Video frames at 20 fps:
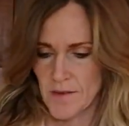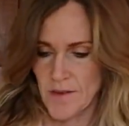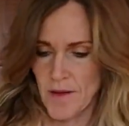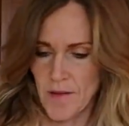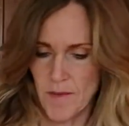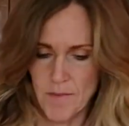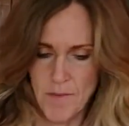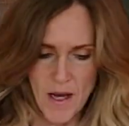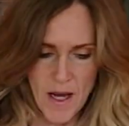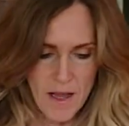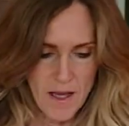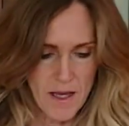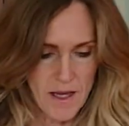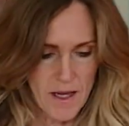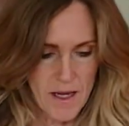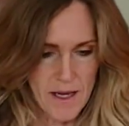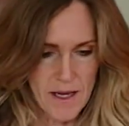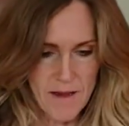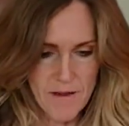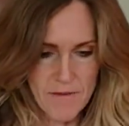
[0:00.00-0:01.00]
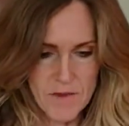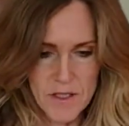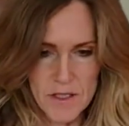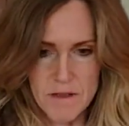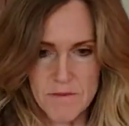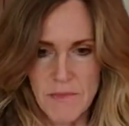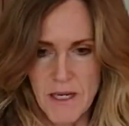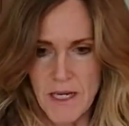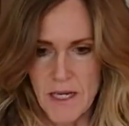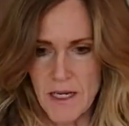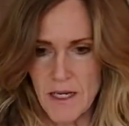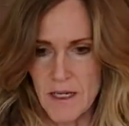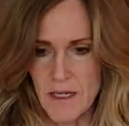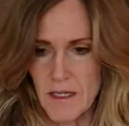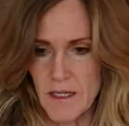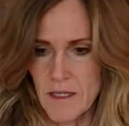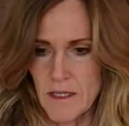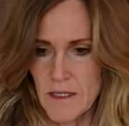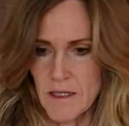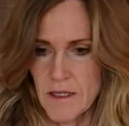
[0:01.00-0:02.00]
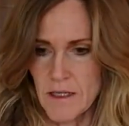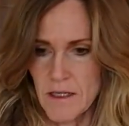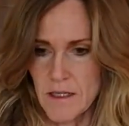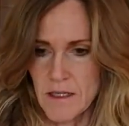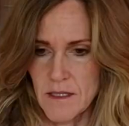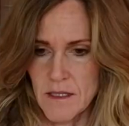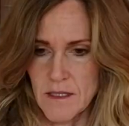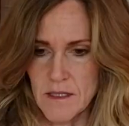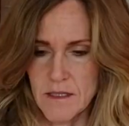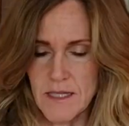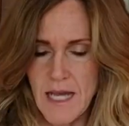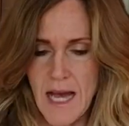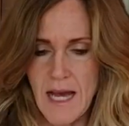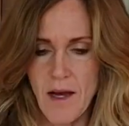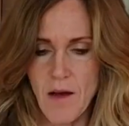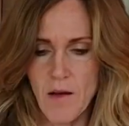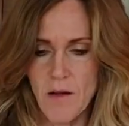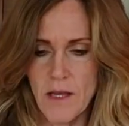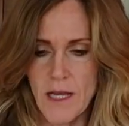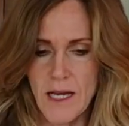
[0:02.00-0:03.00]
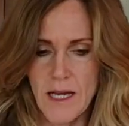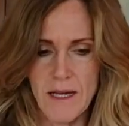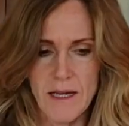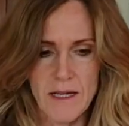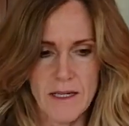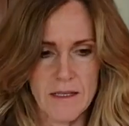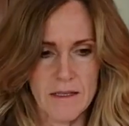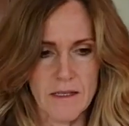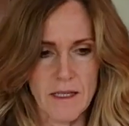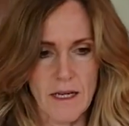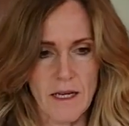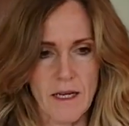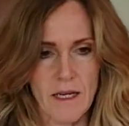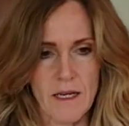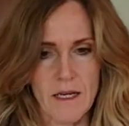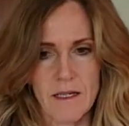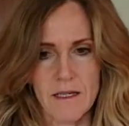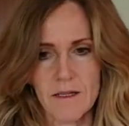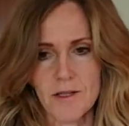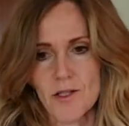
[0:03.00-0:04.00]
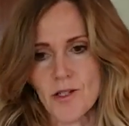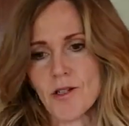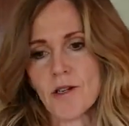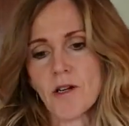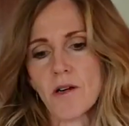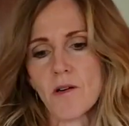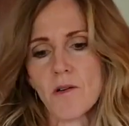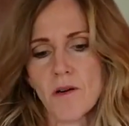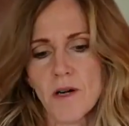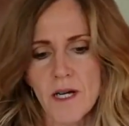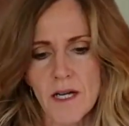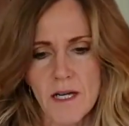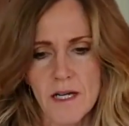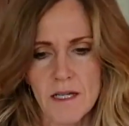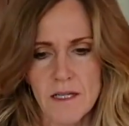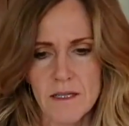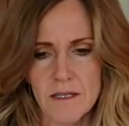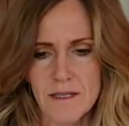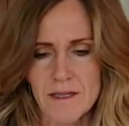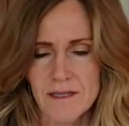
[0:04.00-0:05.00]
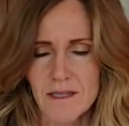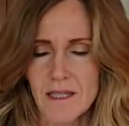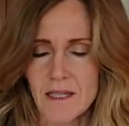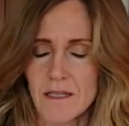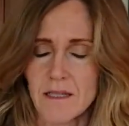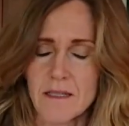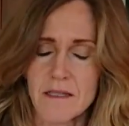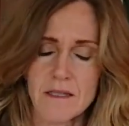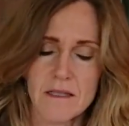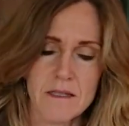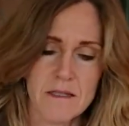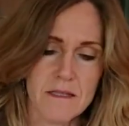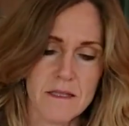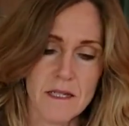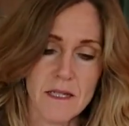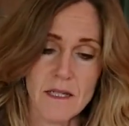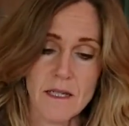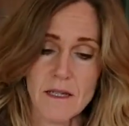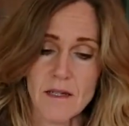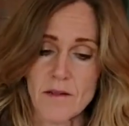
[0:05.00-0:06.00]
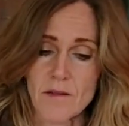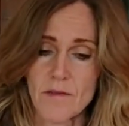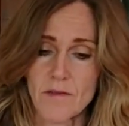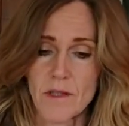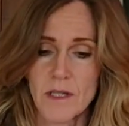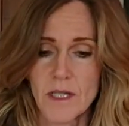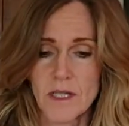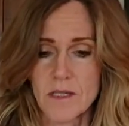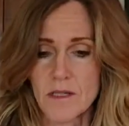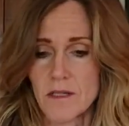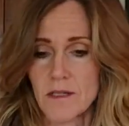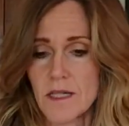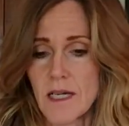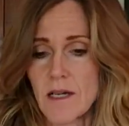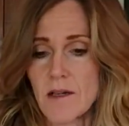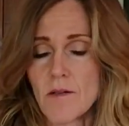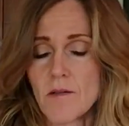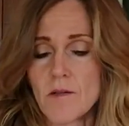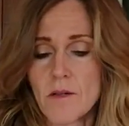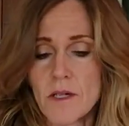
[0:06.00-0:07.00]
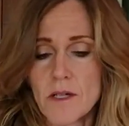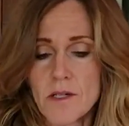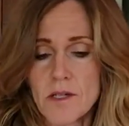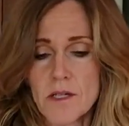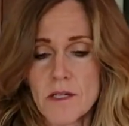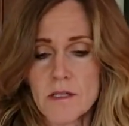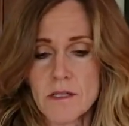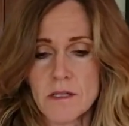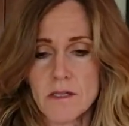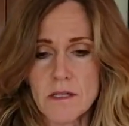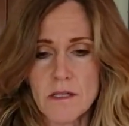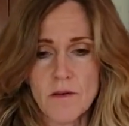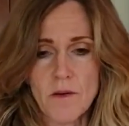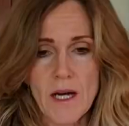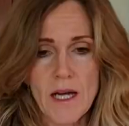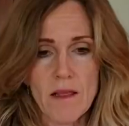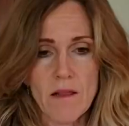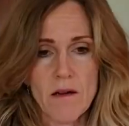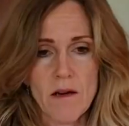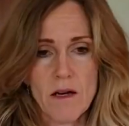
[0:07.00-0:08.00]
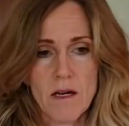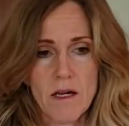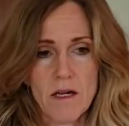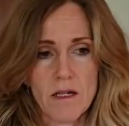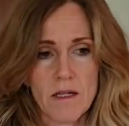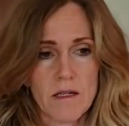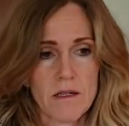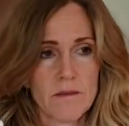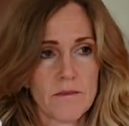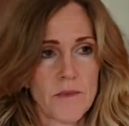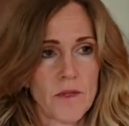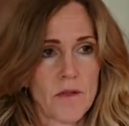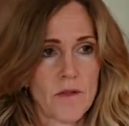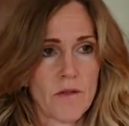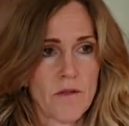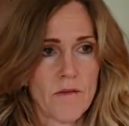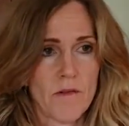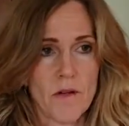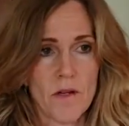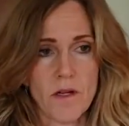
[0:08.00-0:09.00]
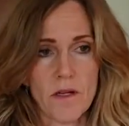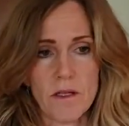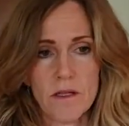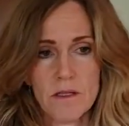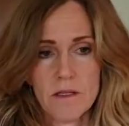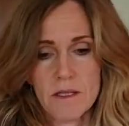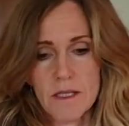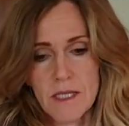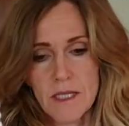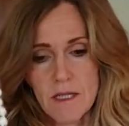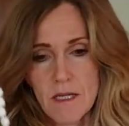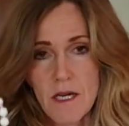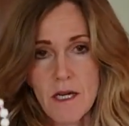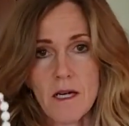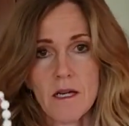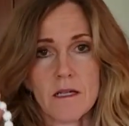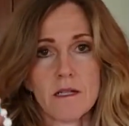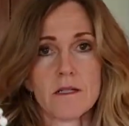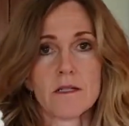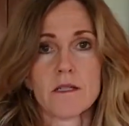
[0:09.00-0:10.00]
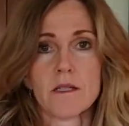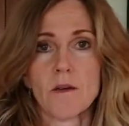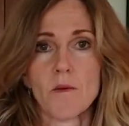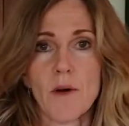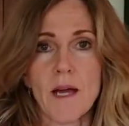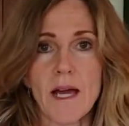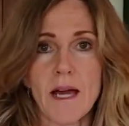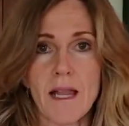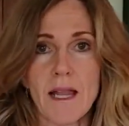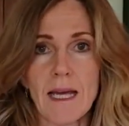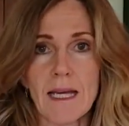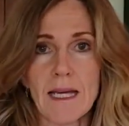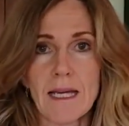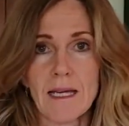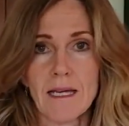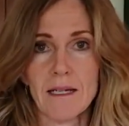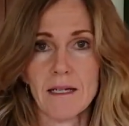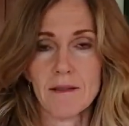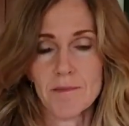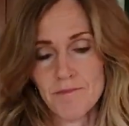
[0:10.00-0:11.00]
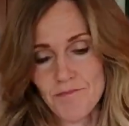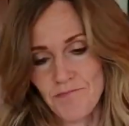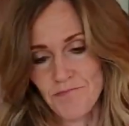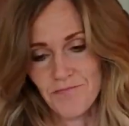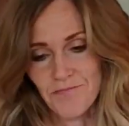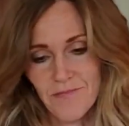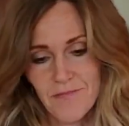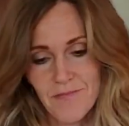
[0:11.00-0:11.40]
The mala I have just made is howlite and turquoise. It's really turned out gorgeous. It's quite long and beautiful, just the way I like it.